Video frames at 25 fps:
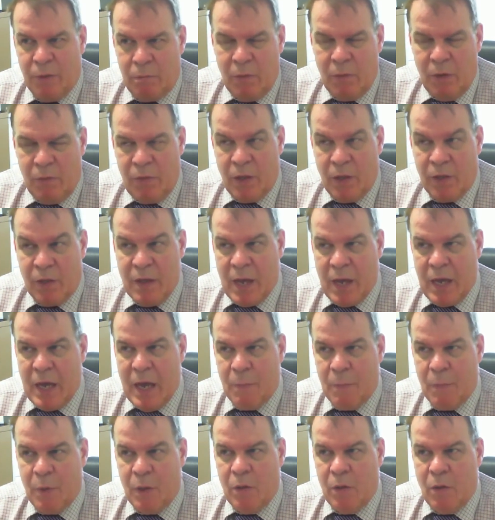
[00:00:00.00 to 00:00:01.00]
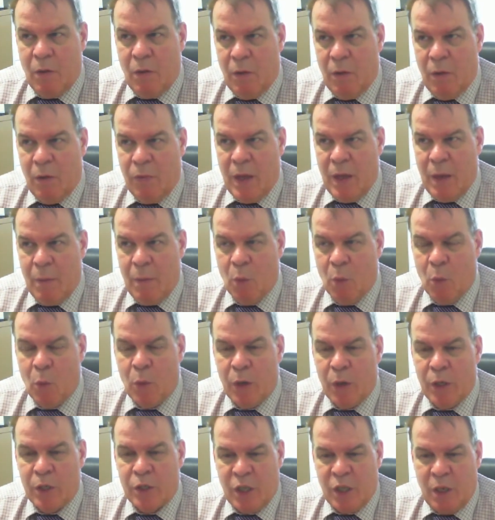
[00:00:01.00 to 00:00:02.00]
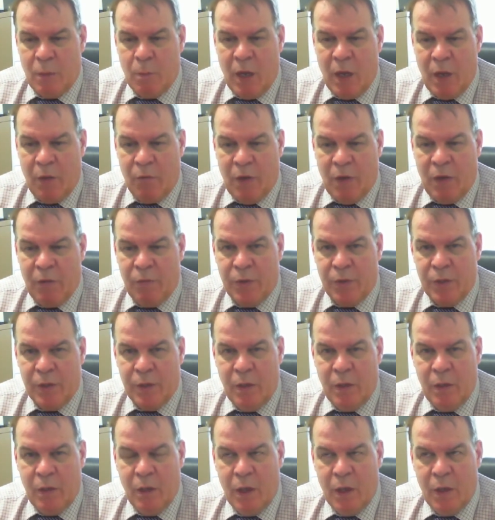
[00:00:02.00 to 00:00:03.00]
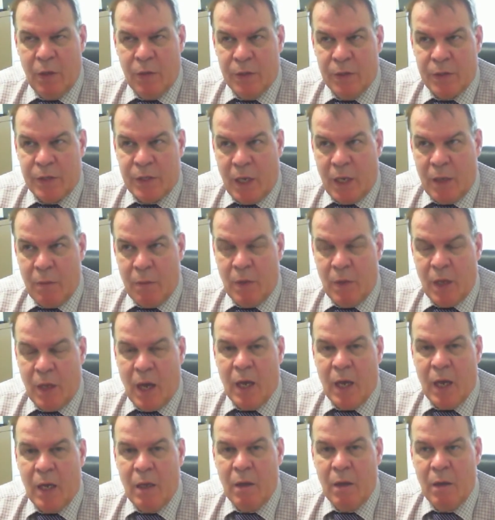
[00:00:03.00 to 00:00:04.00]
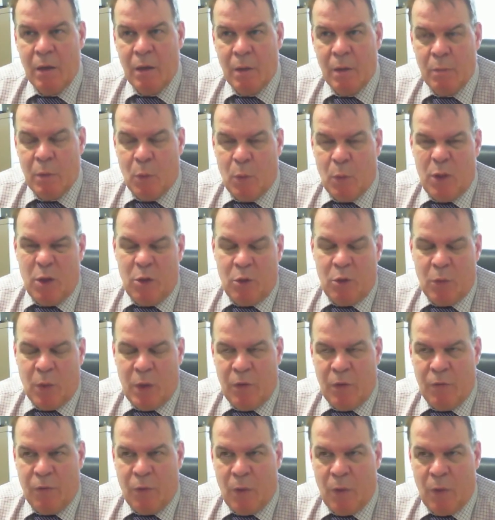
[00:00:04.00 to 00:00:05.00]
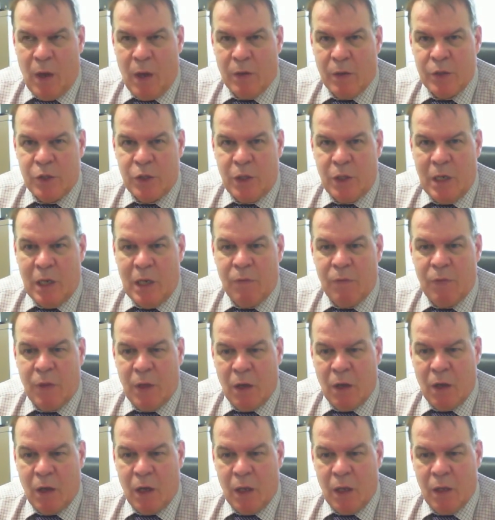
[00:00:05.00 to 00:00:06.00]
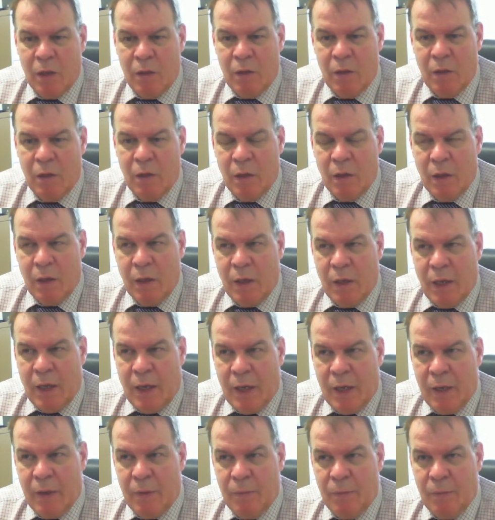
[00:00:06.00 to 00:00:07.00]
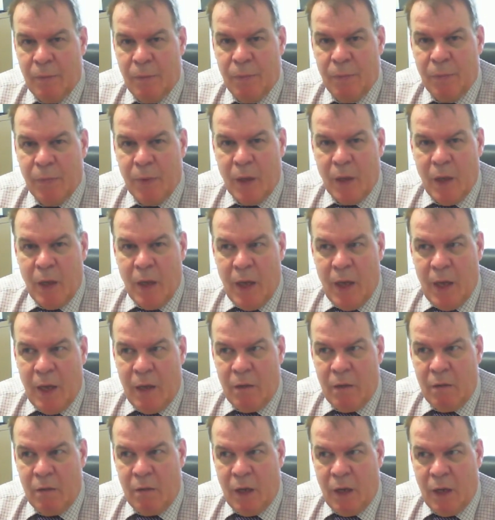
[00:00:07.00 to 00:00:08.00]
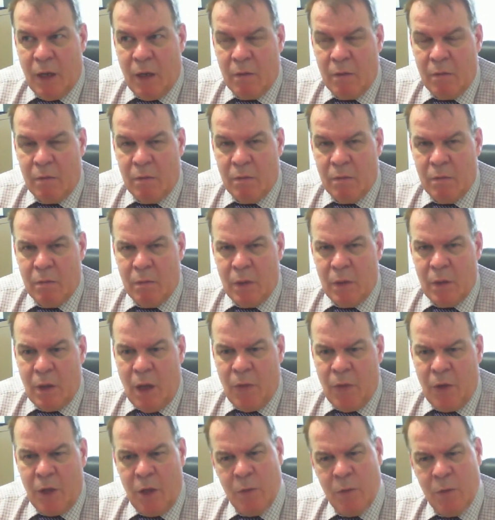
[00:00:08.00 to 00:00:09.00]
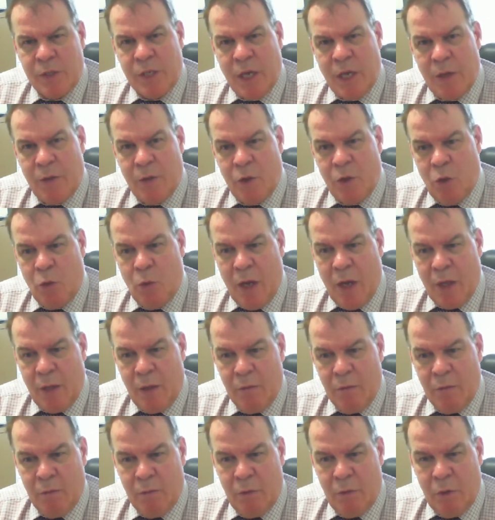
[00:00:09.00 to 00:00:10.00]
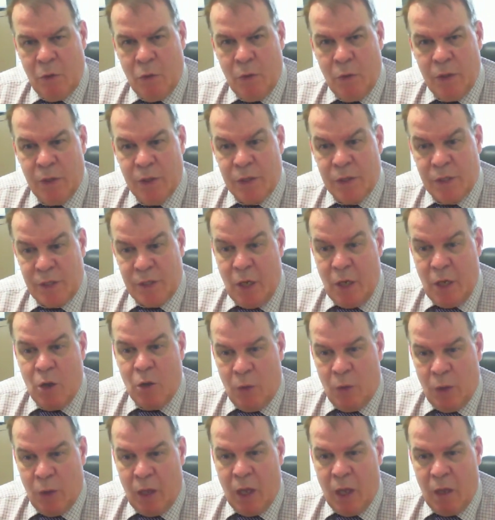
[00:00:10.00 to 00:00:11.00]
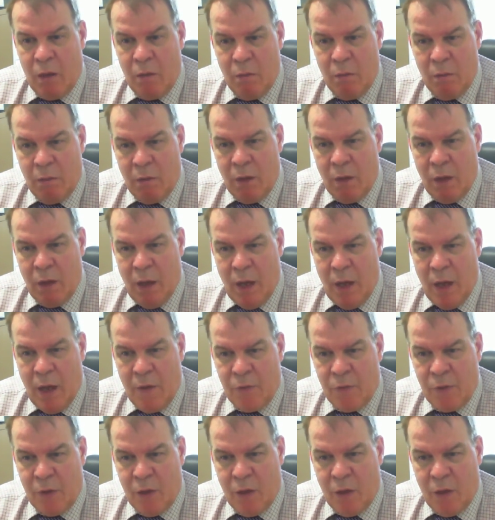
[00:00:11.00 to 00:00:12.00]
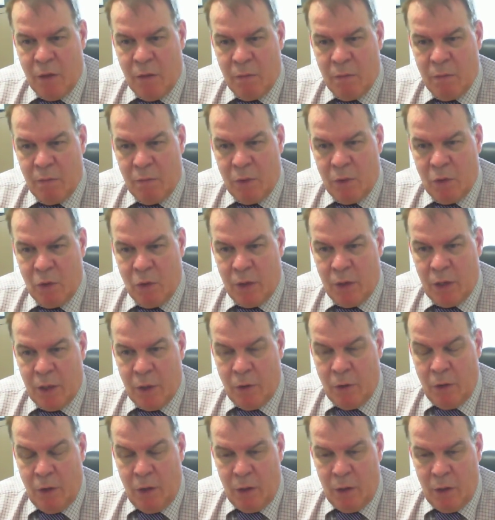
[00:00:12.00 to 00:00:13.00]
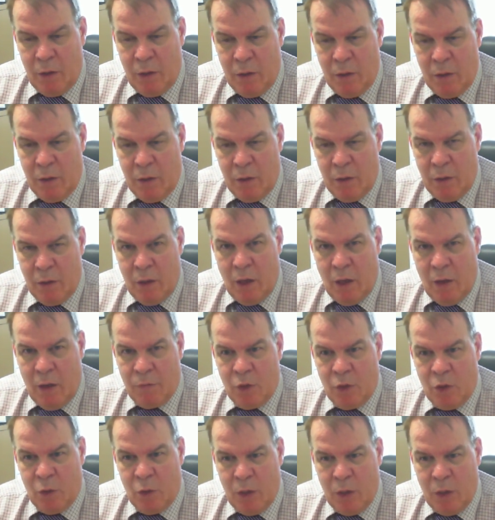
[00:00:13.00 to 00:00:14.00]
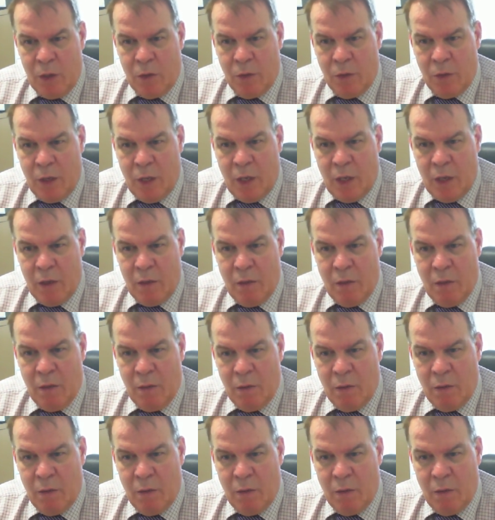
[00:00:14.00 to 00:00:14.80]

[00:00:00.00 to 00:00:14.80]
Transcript: it, if the attack happened on that morning, she may have left the, the same day, but within 24 hours, she'd left the island. Mm-hmm. Um, and uh, I think you were saying that you hadn't, you didn't see her again after you got hit, after you were hit on the head.